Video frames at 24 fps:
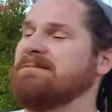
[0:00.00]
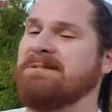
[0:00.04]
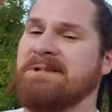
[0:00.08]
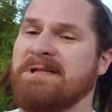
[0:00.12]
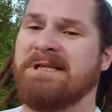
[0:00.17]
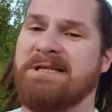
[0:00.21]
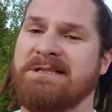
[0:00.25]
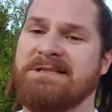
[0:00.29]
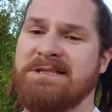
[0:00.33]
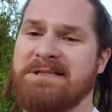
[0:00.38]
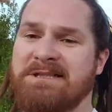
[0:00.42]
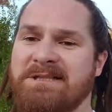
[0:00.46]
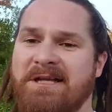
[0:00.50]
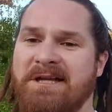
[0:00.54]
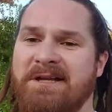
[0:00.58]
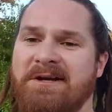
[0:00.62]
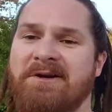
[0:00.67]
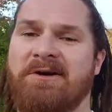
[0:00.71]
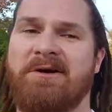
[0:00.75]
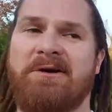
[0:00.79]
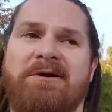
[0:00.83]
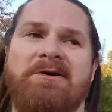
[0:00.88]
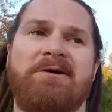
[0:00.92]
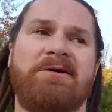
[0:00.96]
because he's got a
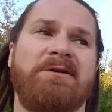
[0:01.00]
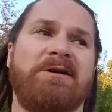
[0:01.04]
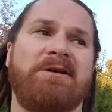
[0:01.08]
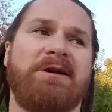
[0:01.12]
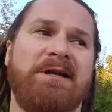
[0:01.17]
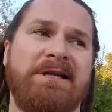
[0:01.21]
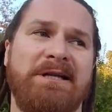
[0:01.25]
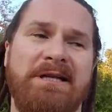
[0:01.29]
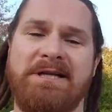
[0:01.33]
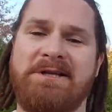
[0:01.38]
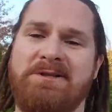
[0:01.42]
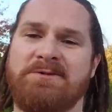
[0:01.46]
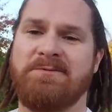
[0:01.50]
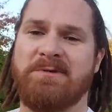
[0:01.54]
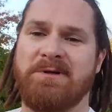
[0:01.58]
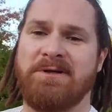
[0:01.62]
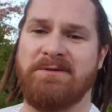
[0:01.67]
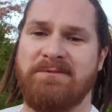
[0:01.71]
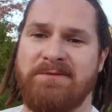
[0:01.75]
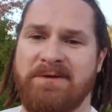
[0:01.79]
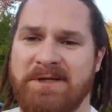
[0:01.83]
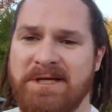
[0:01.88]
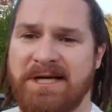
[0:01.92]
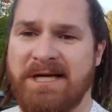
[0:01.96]
call on each one
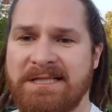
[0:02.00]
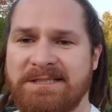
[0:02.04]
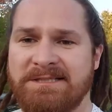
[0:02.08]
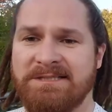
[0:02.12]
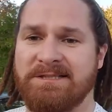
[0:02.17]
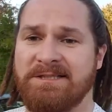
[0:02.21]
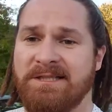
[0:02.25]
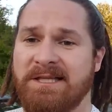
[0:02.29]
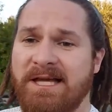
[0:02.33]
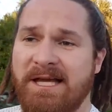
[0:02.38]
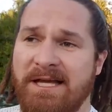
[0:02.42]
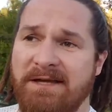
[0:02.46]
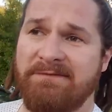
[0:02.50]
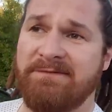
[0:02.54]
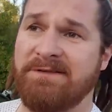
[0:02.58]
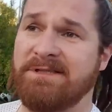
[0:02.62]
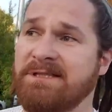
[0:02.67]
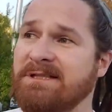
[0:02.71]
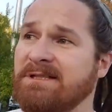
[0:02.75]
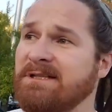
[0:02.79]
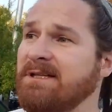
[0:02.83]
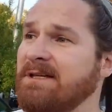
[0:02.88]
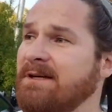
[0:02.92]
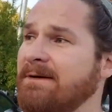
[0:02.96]
of your guys'
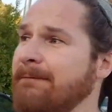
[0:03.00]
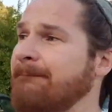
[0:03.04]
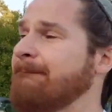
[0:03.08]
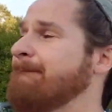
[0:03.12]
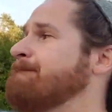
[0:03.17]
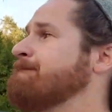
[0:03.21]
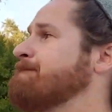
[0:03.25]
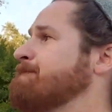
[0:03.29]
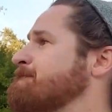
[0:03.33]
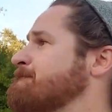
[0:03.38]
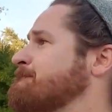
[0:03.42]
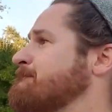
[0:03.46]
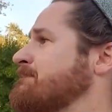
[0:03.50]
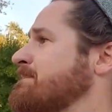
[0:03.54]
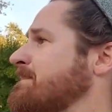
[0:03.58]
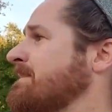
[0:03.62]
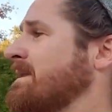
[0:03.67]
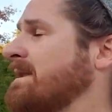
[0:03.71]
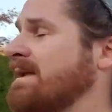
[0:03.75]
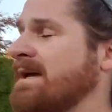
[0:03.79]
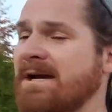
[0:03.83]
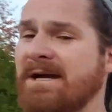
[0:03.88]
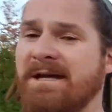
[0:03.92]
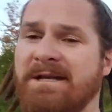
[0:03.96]
lives,
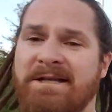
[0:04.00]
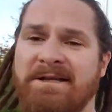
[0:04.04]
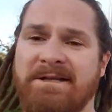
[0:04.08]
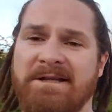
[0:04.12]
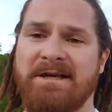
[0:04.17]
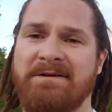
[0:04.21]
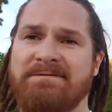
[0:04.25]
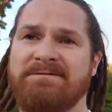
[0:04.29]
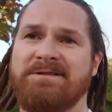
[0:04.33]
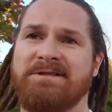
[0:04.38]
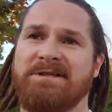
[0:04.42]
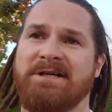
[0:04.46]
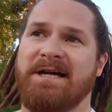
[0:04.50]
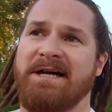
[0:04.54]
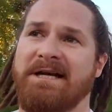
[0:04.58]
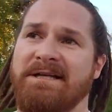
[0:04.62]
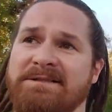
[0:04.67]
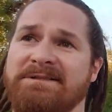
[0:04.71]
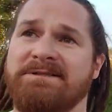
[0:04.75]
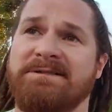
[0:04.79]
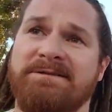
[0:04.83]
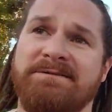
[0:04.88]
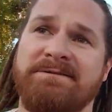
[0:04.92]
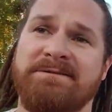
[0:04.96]
and he loves you
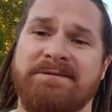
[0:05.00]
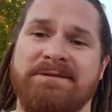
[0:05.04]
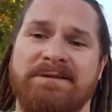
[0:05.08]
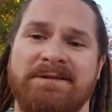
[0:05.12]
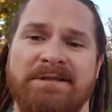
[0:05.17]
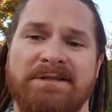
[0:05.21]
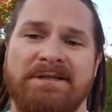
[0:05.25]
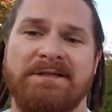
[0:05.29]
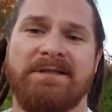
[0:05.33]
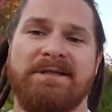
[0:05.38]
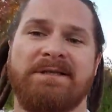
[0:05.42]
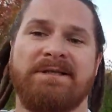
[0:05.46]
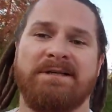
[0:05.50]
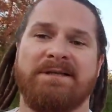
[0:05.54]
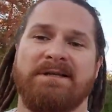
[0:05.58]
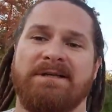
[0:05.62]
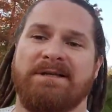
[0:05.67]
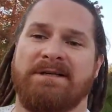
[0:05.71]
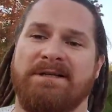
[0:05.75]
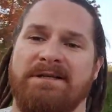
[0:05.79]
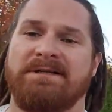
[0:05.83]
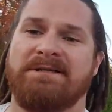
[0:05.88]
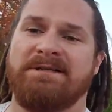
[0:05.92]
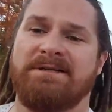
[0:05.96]
guys.
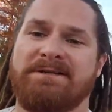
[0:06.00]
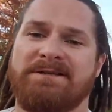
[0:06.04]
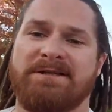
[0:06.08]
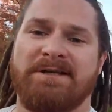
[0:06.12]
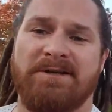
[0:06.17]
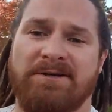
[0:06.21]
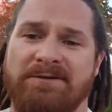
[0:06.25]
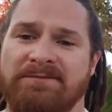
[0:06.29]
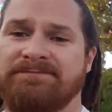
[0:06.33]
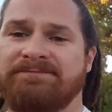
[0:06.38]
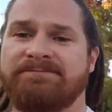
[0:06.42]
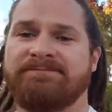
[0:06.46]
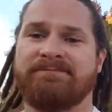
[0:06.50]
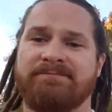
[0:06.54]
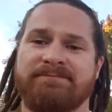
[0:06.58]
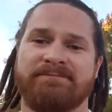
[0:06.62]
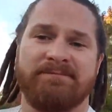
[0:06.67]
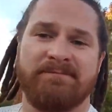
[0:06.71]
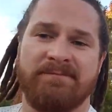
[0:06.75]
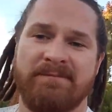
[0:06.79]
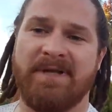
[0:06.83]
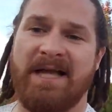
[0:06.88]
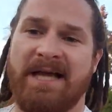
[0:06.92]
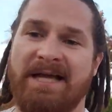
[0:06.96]
So,
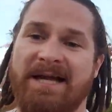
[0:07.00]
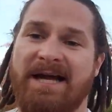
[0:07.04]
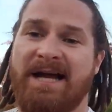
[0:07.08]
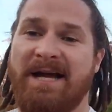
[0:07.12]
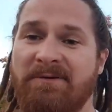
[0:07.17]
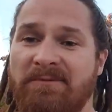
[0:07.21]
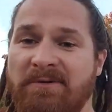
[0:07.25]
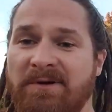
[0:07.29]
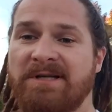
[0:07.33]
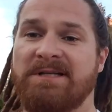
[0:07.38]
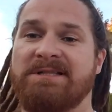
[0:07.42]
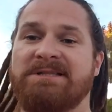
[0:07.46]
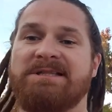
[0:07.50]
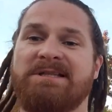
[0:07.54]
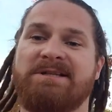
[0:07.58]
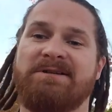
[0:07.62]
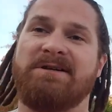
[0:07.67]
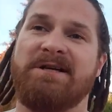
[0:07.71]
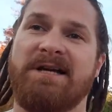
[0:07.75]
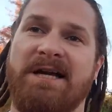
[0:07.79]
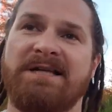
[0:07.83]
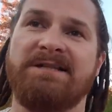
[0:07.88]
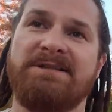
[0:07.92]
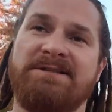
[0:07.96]
and I want to see you
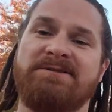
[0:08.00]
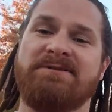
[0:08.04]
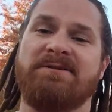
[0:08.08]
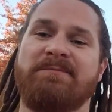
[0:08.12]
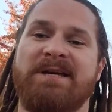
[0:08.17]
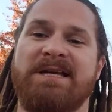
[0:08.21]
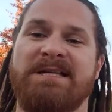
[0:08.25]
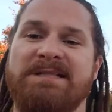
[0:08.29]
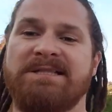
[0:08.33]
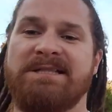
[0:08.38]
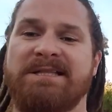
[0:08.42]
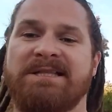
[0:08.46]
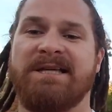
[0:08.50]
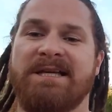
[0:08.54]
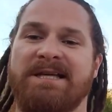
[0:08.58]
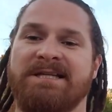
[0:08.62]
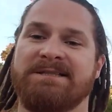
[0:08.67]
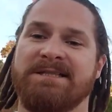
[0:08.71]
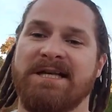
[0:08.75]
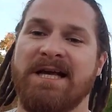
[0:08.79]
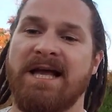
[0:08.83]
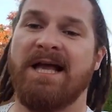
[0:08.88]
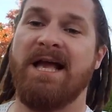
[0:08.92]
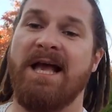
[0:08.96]
guys do amazing
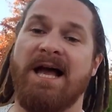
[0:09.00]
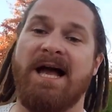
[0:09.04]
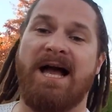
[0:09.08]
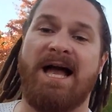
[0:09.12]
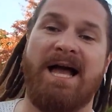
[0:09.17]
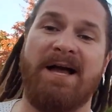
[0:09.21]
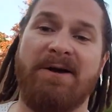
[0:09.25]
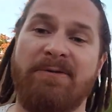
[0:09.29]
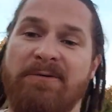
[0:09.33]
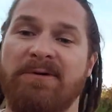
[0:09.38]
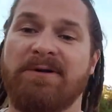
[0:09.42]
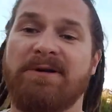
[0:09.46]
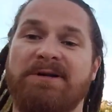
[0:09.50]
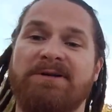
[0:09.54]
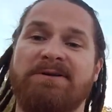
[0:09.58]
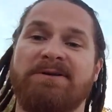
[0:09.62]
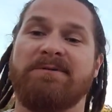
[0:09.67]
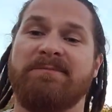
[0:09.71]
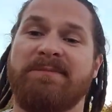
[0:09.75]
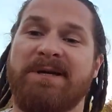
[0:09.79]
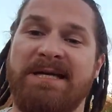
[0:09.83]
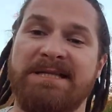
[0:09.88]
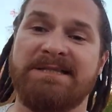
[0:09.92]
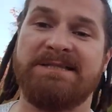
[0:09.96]
things. I want to
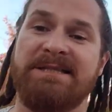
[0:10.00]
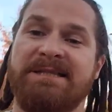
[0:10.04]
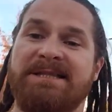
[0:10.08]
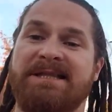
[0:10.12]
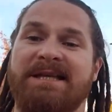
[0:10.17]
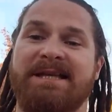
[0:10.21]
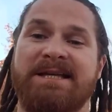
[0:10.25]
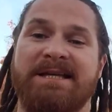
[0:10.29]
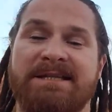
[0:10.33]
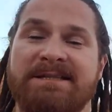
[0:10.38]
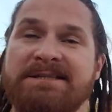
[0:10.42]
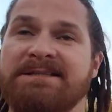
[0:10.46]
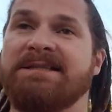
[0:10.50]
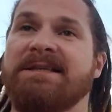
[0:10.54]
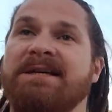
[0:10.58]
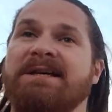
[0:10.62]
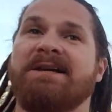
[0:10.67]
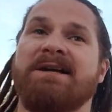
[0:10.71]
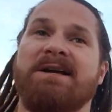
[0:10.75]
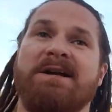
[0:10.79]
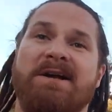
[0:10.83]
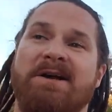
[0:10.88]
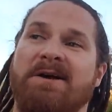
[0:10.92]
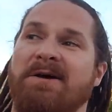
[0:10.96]
do amazing things.
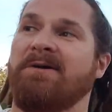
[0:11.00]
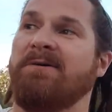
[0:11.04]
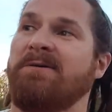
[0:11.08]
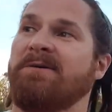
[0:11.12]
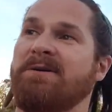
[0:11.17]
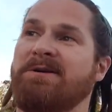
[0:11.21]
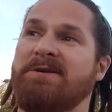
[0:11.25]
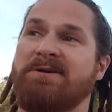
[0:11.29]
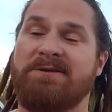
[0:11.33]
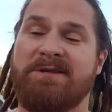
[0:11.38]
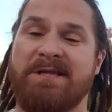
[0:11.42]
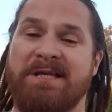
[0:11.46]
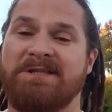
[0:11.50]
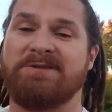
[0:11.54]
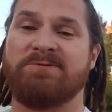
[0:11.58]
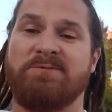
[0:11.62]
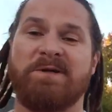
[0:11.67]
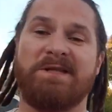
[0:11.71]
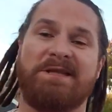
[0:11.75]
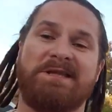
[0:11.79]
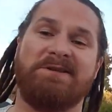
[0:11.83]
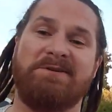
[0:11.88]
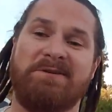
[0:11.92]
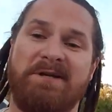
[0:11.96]
I want to do things
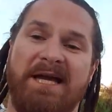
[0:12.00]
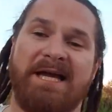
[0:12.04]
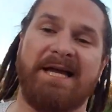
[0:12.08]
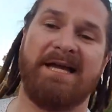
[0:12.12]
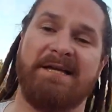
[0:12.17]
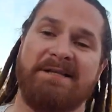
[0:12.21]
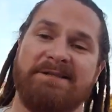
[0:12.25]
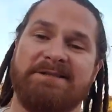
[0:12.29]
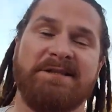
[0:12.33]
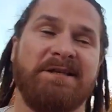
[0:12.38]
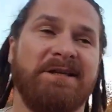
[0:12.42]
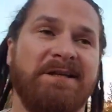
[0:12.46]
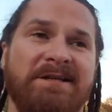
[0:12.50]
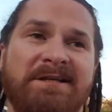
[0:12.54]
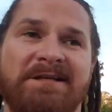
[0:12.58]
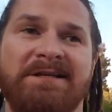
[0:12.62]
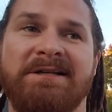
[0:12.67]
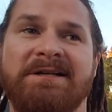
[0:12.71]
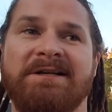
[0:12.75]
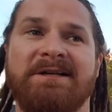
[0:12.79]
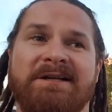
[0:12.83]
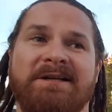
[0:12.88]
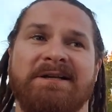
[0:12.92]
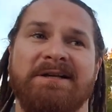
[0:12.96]
with you guys.
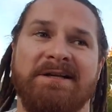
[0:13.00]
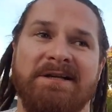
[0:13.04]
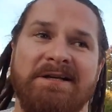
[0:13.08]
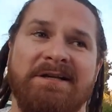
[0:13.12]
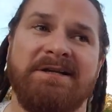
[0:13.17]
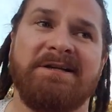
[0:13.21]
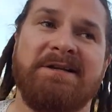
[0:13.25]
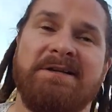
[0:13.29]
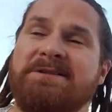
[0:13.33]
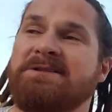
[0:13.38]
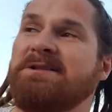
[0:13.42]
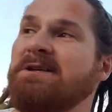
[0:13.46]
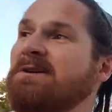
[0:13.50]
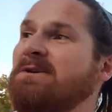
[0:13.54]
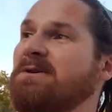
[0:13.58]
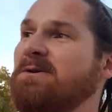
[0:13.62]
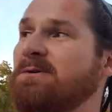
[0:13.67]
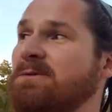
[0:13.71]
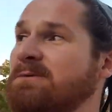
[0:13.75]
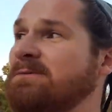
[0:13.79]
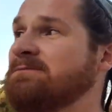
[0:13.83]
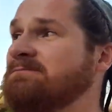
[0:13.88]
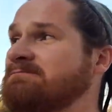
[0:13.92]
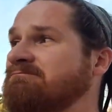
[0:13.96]

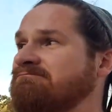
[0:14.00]
So,